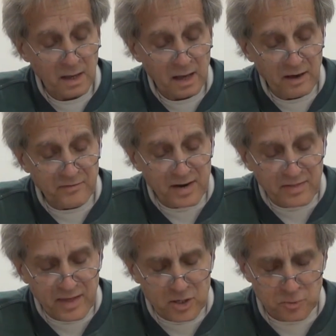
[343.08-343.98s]
If
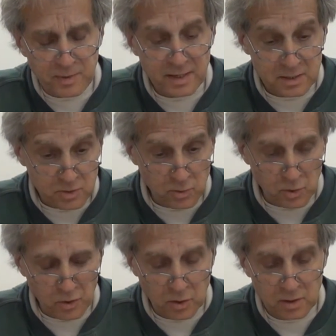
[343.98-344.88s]
anything speaks to the
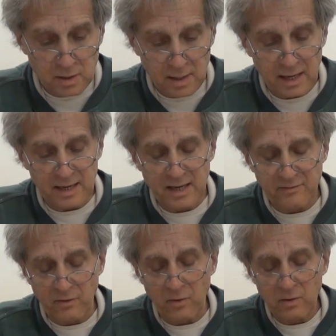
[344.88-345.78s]
good and
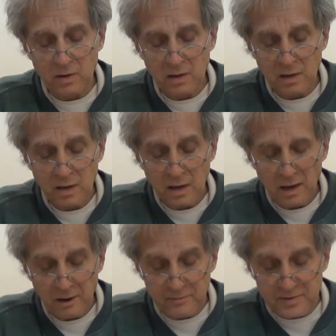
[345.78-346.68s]
evil
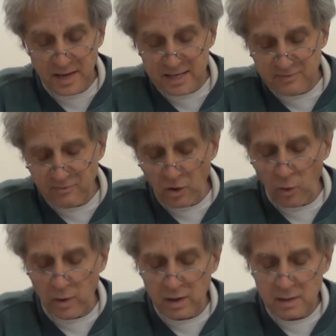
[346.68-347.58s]
of the days of
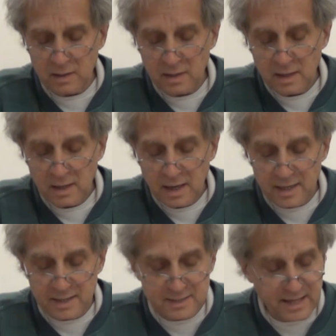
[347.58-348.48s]
Noah,
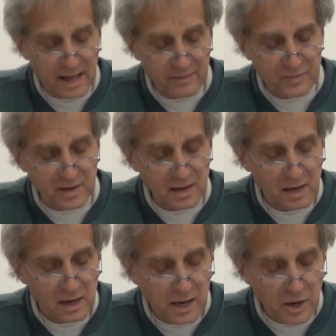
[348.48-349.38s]
it is that the
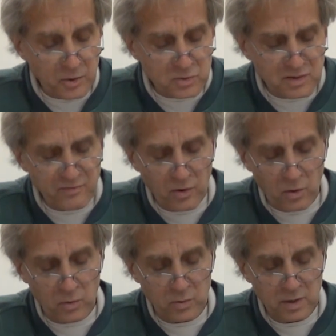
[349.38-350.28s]
heroes of
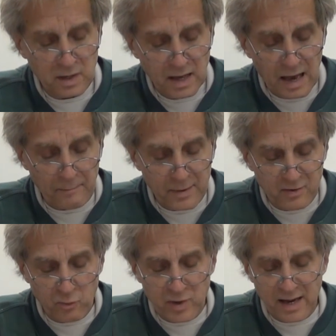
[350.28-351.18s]
old and men
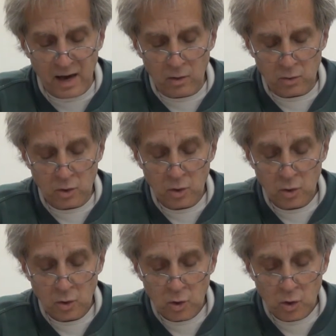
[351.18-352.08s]
of renown
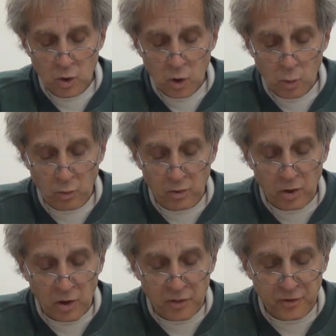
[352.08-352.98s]
were
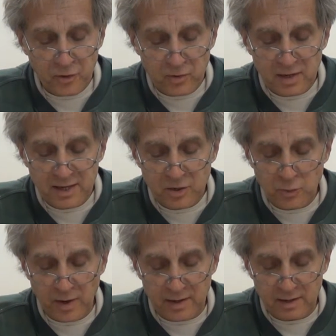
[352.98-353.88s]
thoroughly
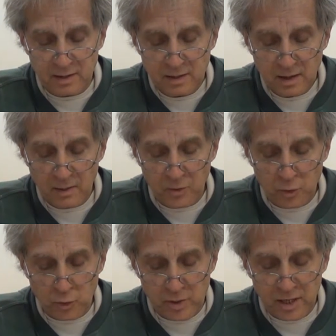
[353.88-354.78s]
integrated in the
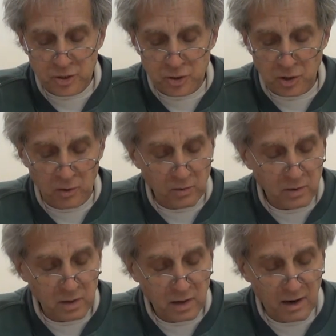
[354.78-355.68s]
creation
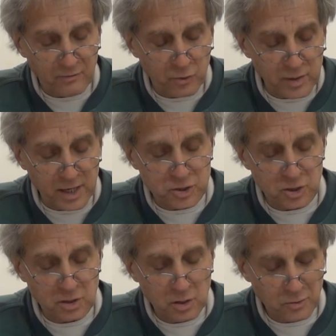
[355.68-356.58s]
of
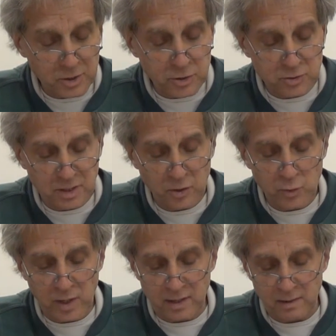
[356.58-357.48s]
creation, creatures, and
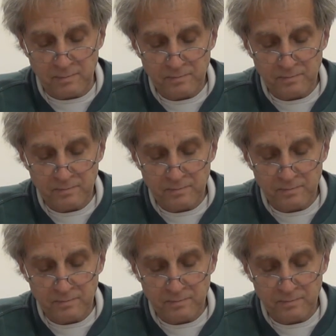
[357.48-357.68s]
created,